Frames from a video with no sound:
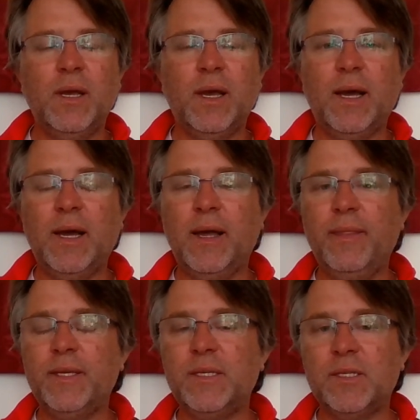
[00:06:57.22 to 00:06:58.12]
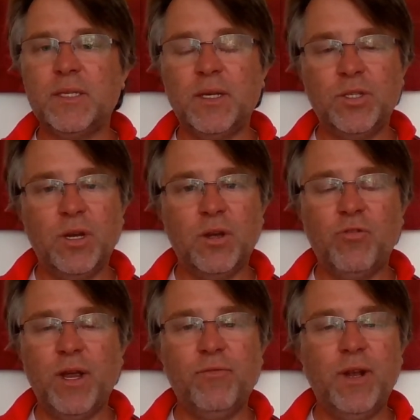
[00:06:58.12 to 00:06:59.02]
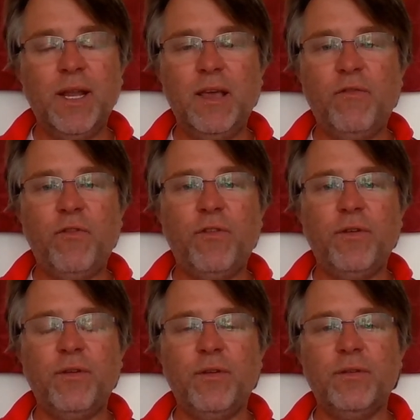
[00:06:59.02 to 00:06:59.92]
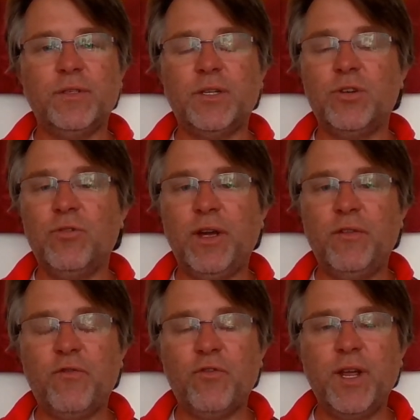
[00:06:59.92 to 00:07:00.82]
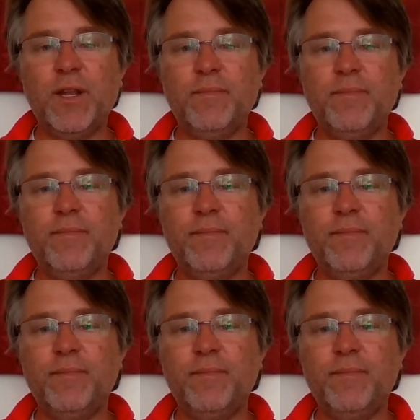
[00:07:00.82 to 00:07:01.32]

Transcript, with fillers: And this is such a great relief, such a great freedom,